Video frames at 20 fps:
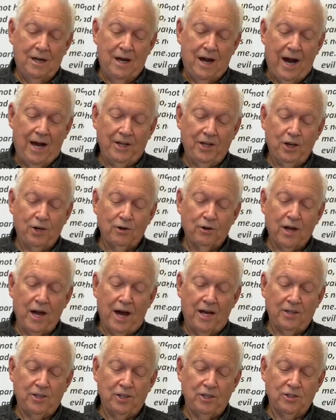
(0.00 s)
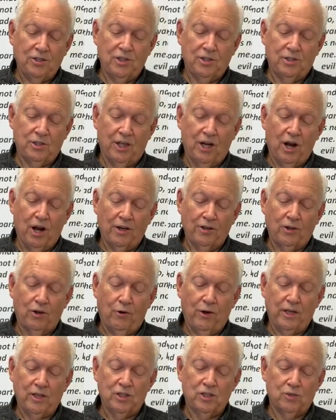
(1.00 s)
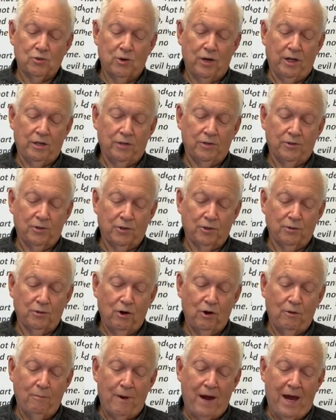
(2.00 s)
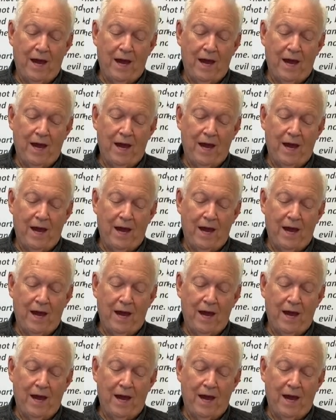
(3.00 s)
I know God uses an ongoing struggle to grow my